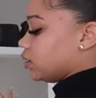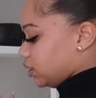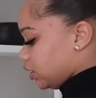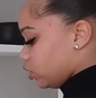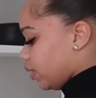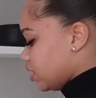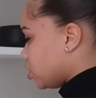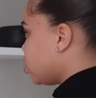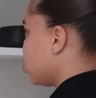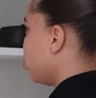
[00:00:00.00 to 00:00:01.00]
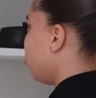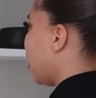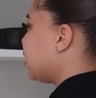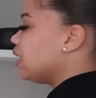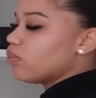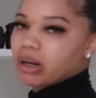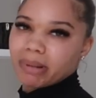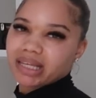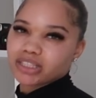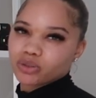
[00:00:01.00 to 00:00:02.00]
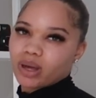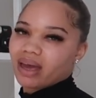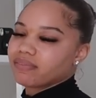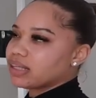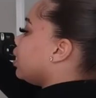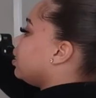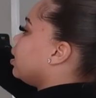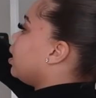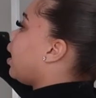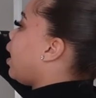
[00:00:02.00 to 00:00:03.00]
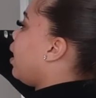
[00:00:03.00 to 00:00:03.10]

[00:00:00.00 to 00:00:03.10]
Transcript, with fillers: situation too but i didn't want to make it too heavy and then i